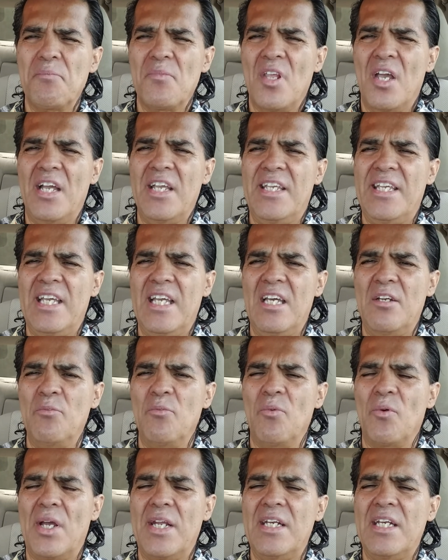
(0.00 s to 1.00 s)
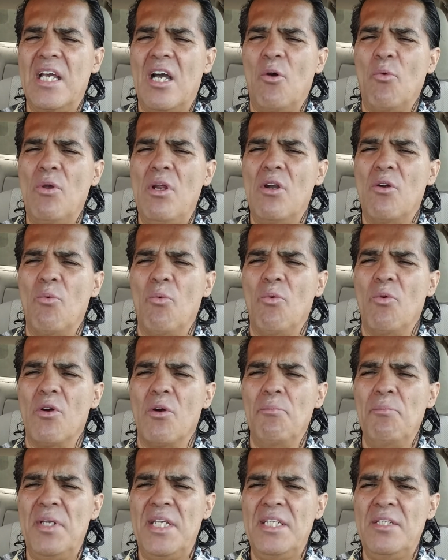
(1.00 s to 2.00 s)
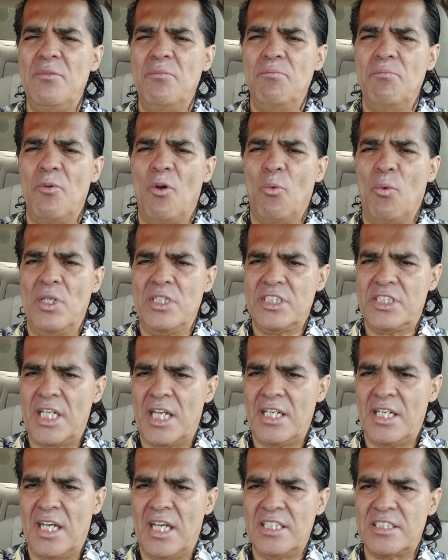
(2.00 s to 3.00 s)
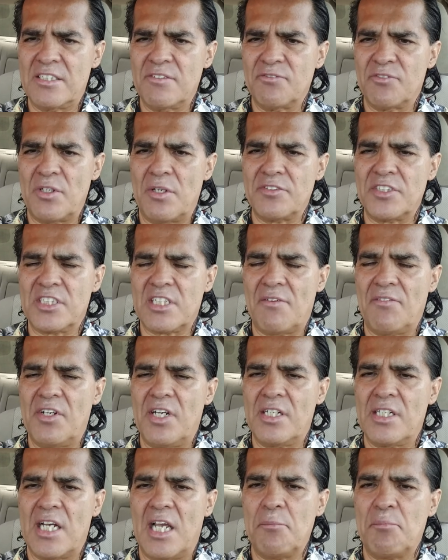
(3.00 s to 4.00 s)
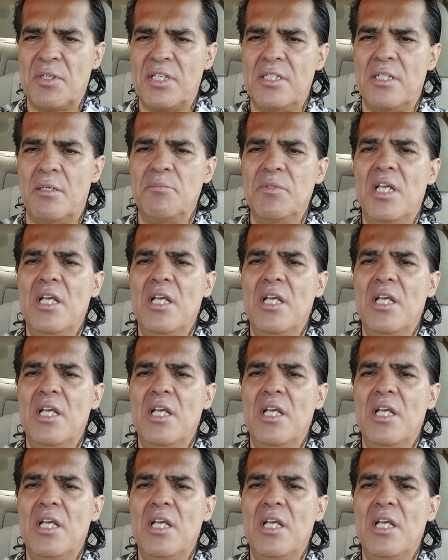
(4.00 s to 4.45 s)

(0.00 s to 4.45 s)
again, right now we're meeting Wednesday nights from 7 to 9 p.m.